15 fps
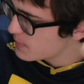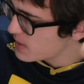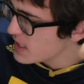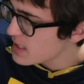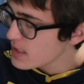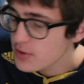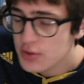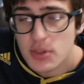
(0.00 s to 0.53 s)

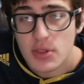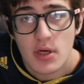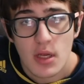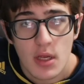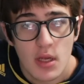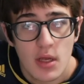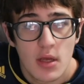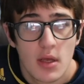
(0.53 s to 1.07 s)
peach,
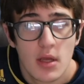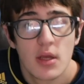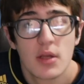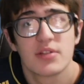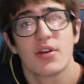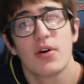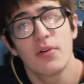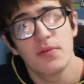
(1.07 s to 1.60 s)

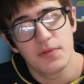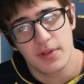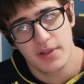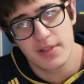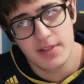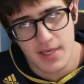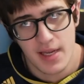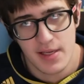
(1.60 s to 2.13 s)
so hopefully
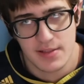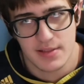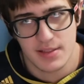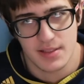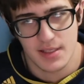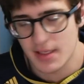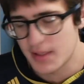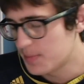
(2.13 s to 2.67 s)
this
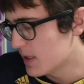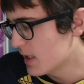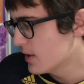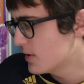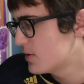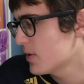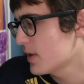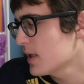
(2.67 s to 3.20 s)
tastes like
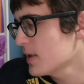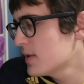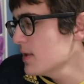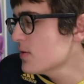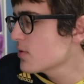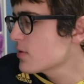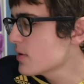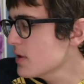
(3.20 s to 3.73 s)
peach. So I guess
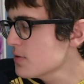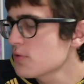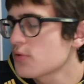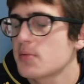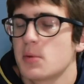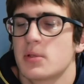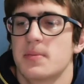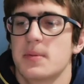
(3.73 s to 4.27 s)
these are
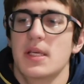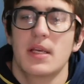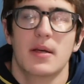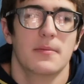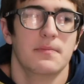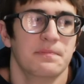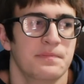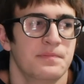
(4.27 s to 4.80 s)
supposed to be.
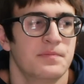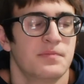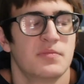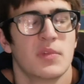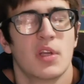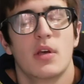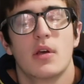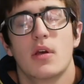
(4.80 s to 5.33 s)

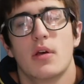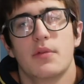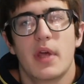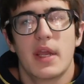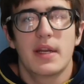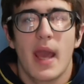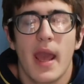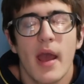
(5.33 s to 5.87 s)

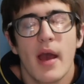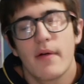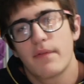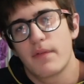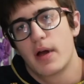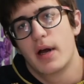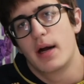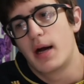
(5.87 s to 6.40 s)
They have
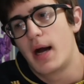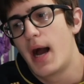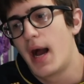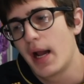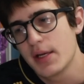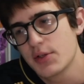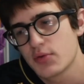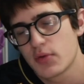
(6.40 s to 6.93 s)

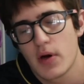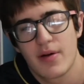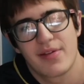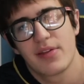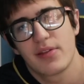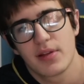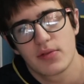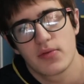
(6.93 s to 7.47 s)
hydro. I
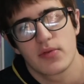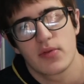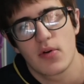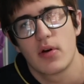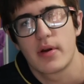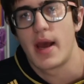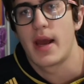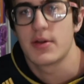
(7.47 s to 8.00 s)
think that's what they're
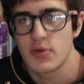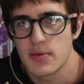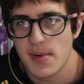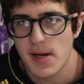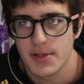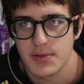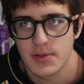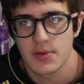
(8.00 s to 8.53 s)
called, hydro
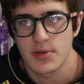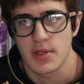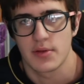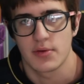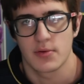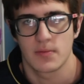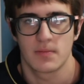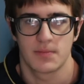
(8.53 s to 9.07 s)
monsters, and
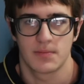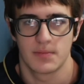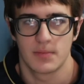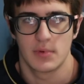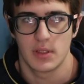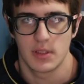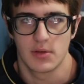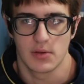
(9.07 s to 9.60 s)
they're
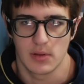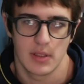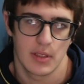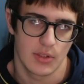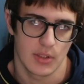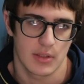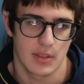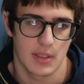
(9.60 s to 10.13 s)
literally
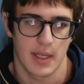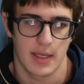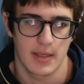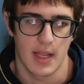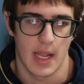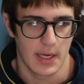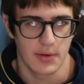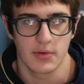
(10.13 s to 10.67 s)
just like
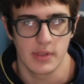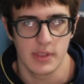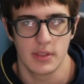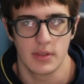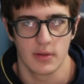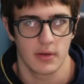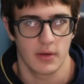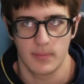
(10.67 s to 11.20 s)

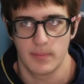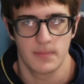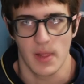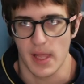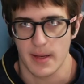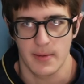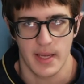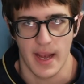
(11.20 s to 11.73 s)
energy or
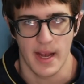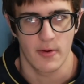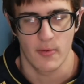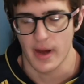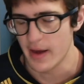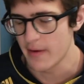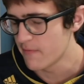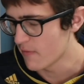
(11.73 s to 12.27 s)
like
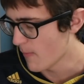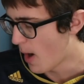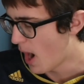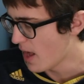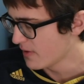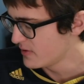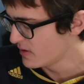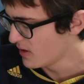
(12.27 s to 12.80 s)
Gatorade for
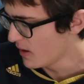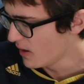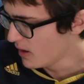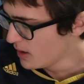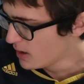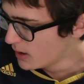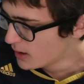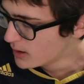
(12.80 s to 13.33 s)
monster.
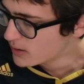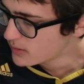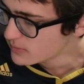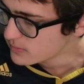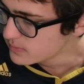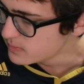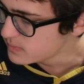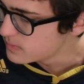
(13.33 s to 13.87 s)

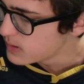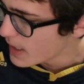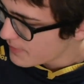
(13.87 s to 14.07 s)
But I